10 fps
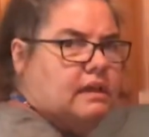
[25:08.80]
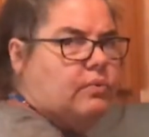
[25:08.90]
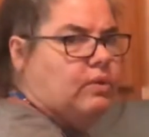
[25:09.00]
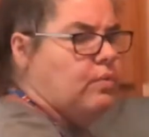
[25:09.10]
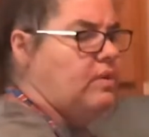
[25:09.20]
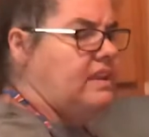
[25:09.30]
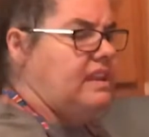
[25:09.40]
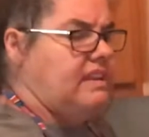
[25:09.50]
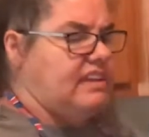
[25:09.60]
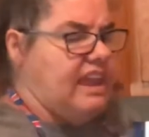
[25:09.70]
We don't want
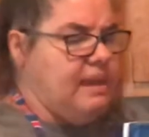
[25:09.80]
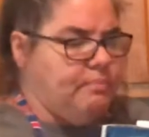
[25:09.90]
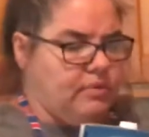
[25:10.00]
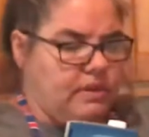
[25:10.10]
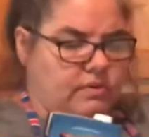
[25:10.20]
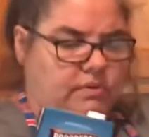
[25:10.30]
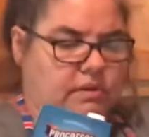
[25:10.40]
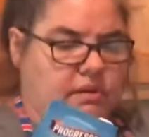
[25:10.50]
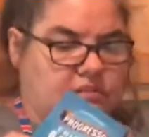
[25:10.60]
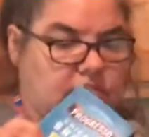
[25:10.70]
any tampering going on.